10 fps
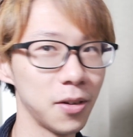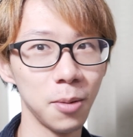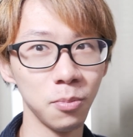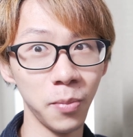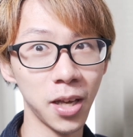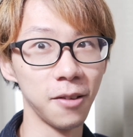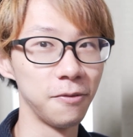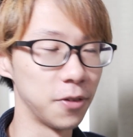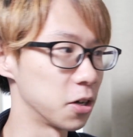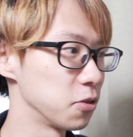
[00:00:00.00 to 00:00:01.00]
I'm making
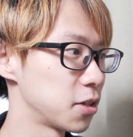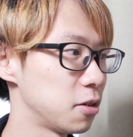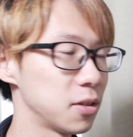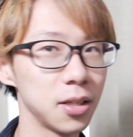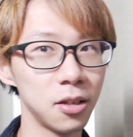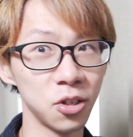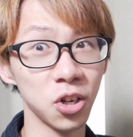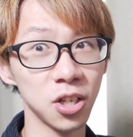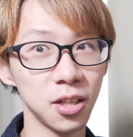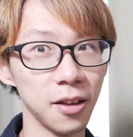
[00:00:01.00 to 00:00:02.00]
photo zones, there's
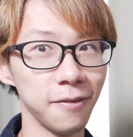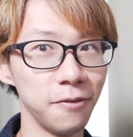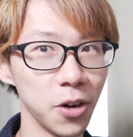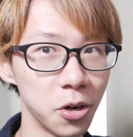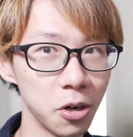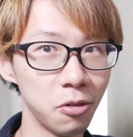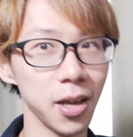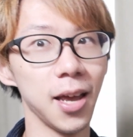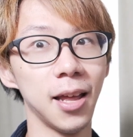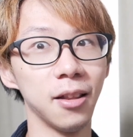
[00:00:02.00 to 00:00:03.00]
just the photo
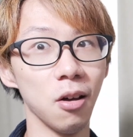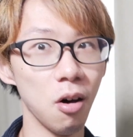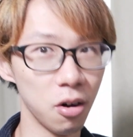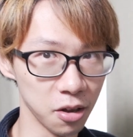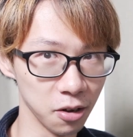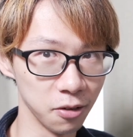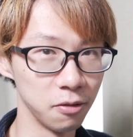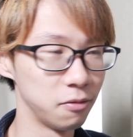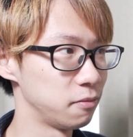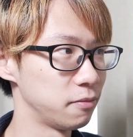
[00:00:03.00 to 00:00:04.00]
and audio
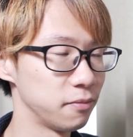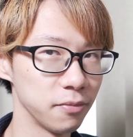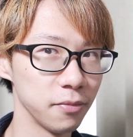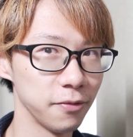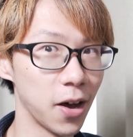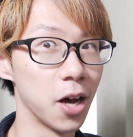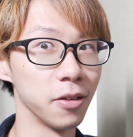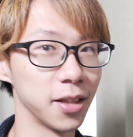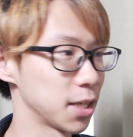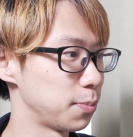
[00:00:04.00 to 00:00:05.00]
file,
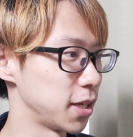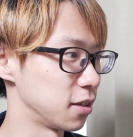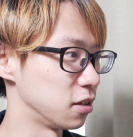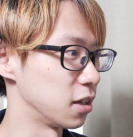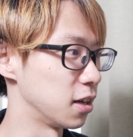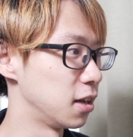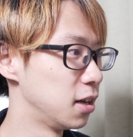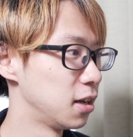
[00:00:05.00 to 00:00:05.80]
and that's basically it.